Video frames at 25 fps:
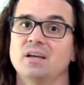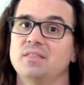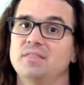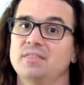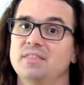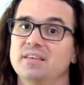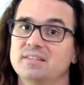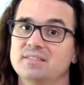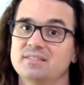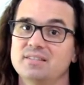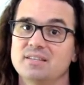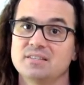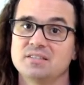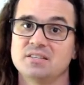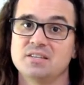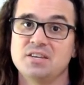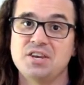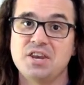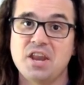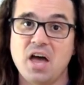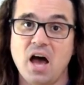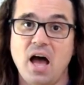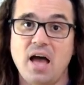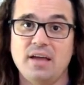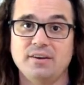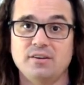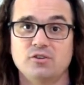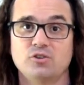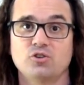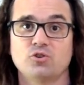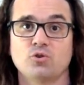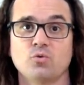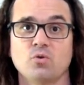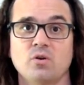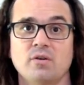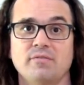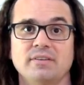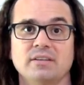This is not
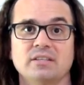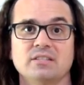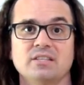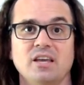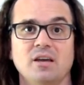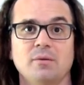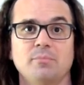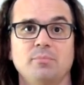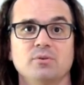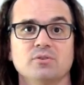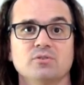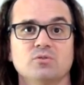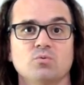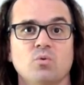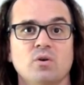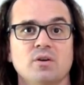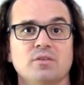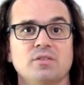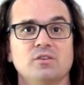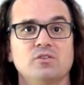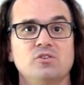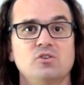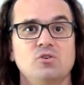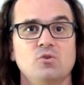true of examples where the